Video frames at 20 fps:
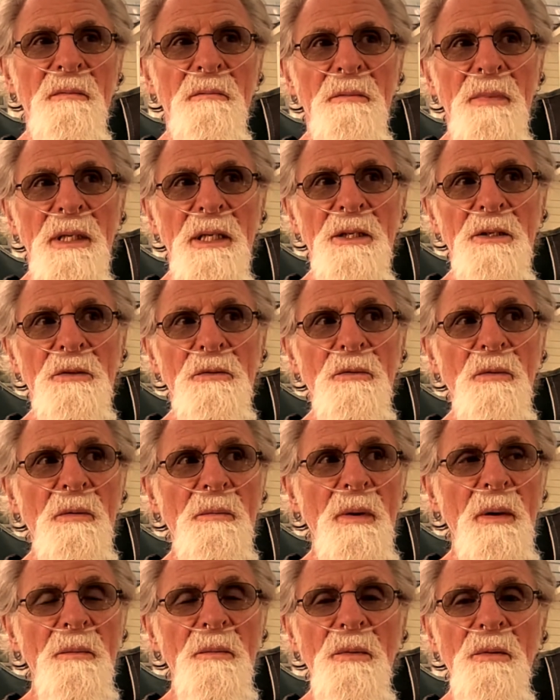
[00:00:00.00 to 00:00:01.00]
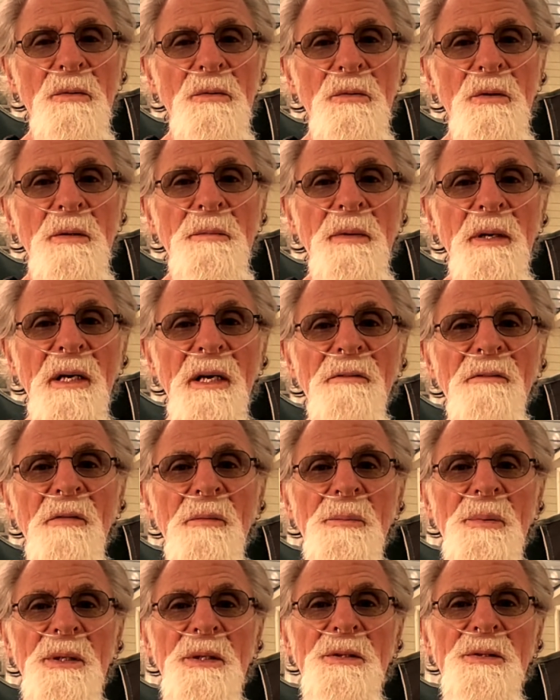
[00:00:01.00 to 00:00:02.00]
But I do remember dreaming of a
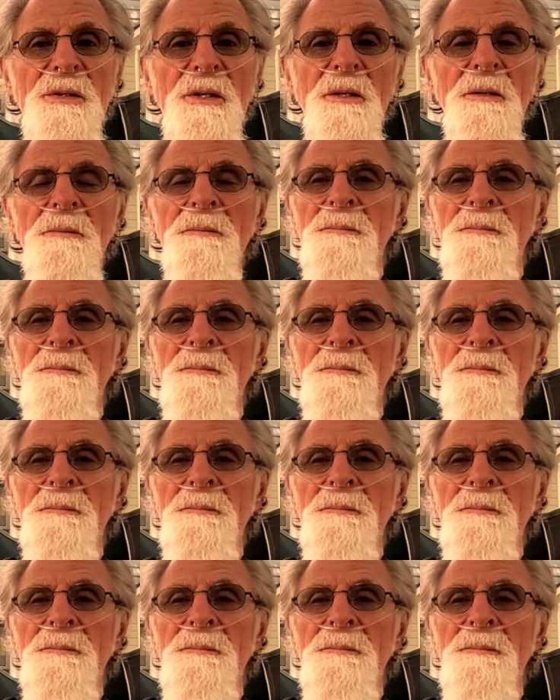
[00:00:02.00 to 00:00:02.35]
pizza.